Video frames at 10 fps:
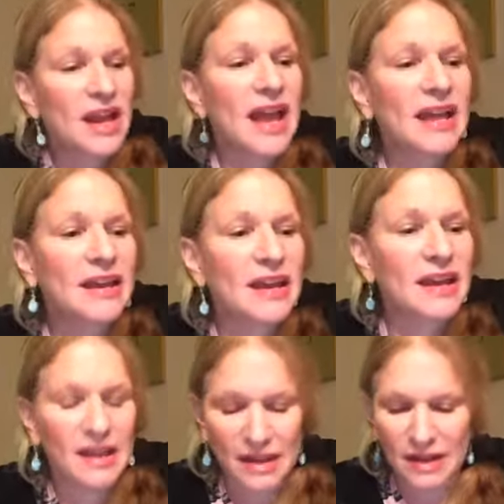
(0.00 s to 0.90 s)
and
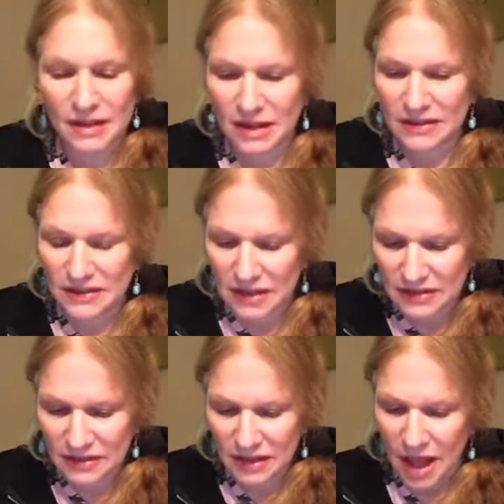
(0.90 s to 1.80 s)
uh,
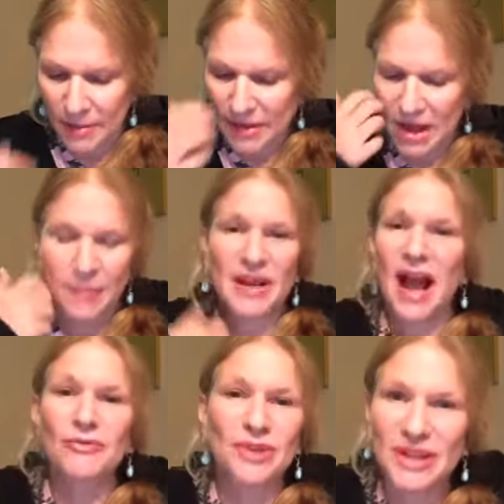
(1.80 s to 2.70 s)
citizens climate lobby
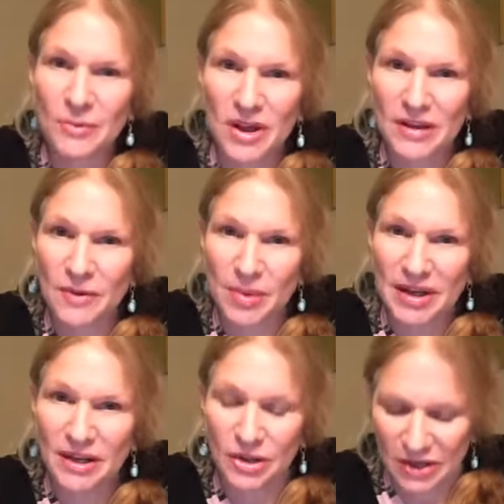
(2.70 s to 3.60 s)
i really want
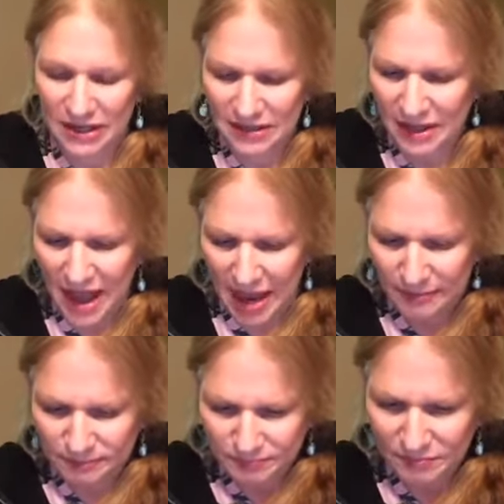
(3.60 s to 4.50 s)
everybody to look into that
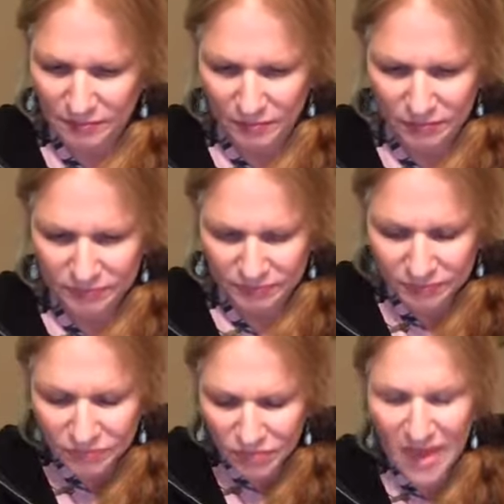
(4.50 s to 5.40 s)

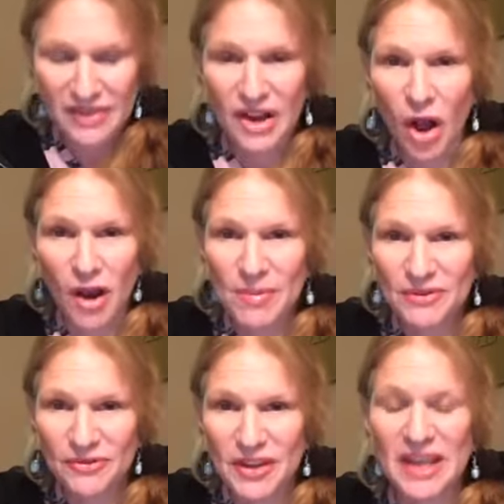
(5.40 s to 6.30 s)
the
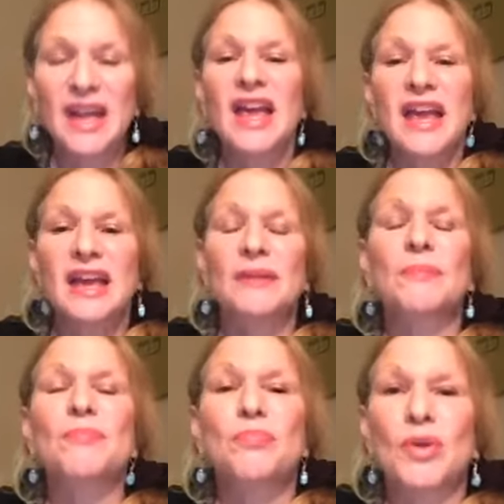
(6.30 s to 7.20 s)
carbon fee it,
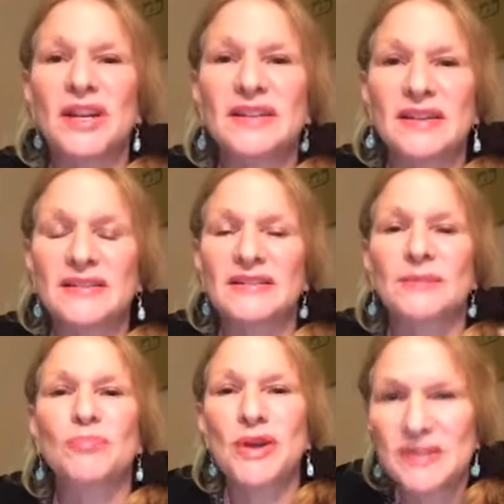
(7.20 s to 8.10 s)
what it does is
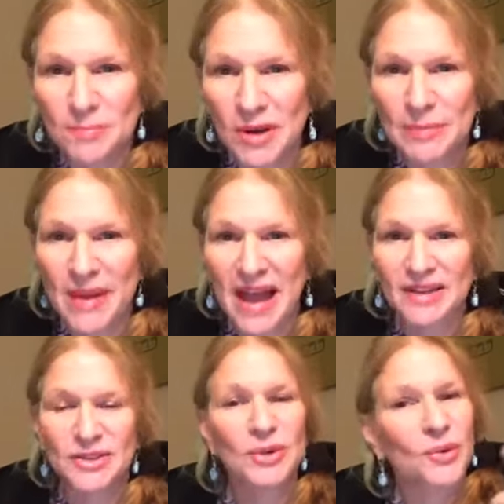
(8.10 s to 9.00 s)
it brings money
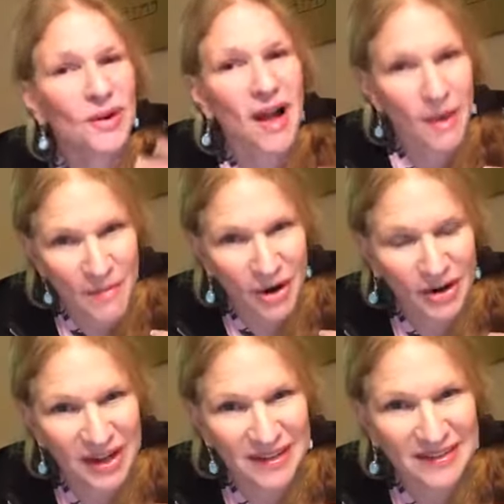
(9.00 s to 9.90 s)
back to
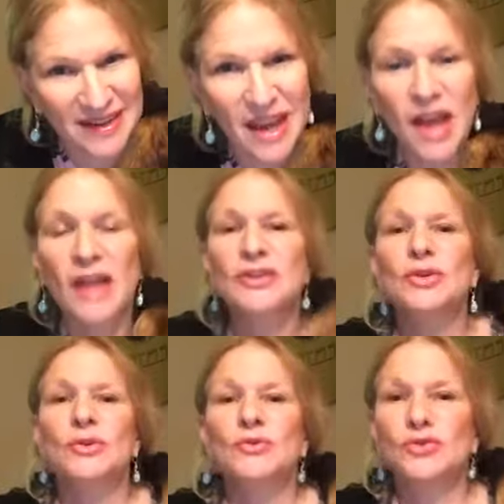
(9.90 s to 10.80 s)
americans
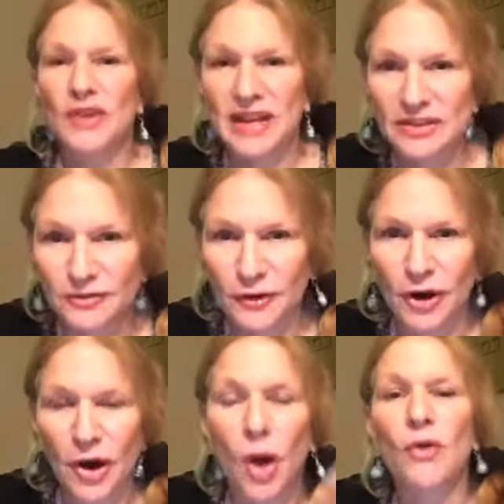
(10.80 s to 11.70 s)
to
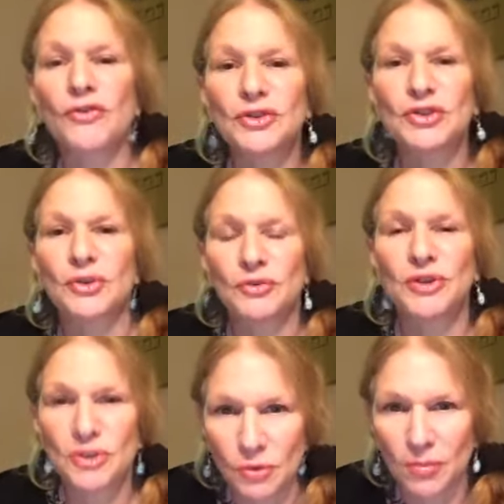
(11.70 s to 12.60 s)
transfer over to
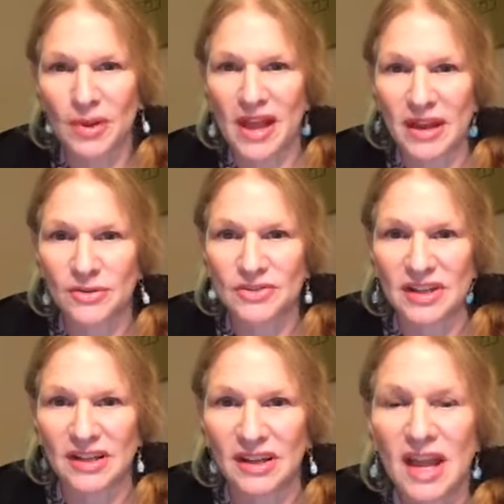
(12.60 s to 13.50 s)
renewable
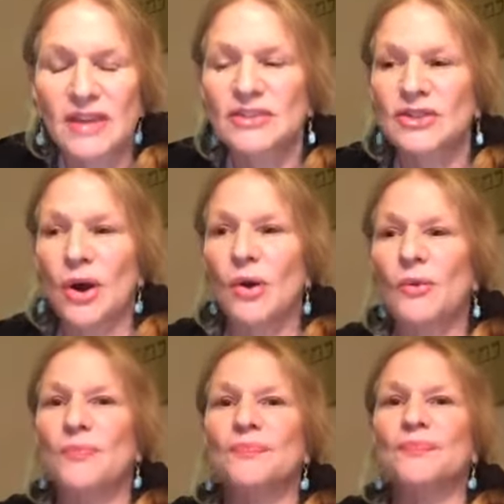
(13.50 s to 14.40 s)
energy so